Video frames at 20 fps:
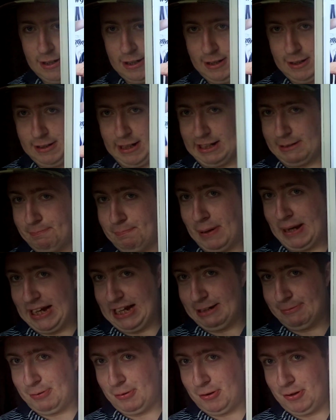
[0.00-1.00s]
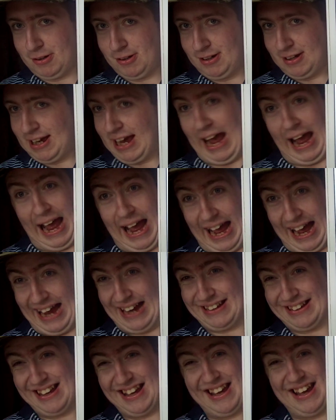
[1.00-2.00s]
These people
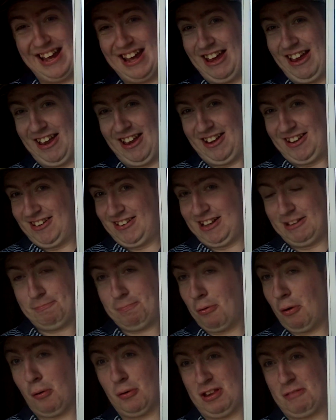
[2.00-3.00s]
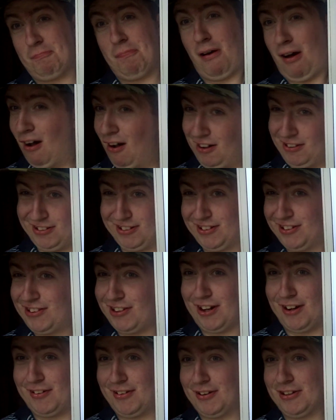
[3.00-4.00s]
had this boy, this person,
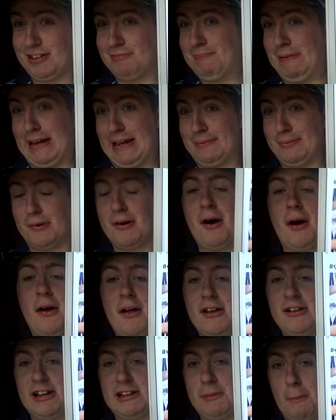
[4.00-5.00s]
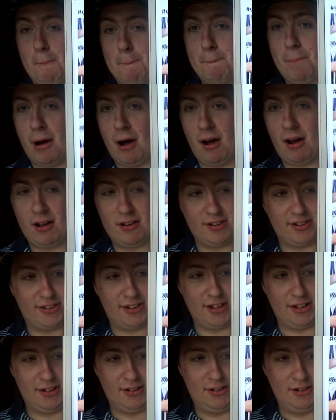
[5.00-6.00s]
sorry, not this people. This
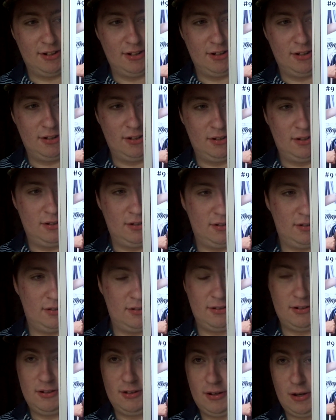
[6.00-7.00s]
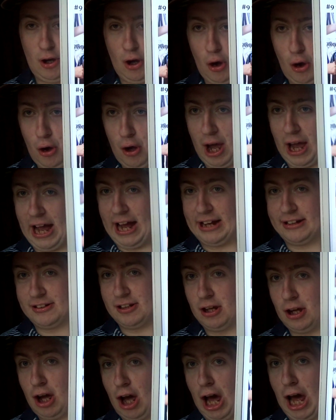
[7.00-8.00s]
person had
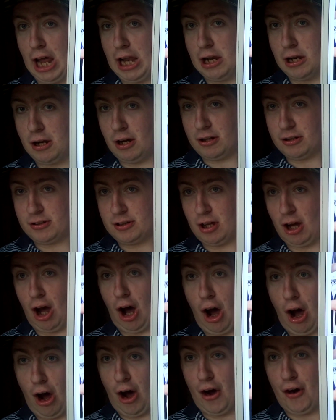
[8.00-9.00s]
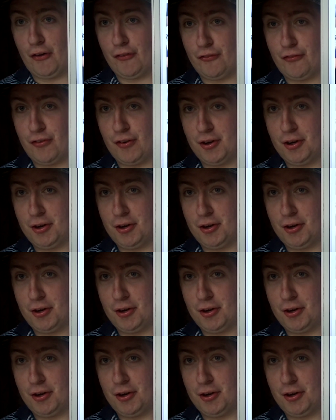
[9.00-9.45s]
a lot of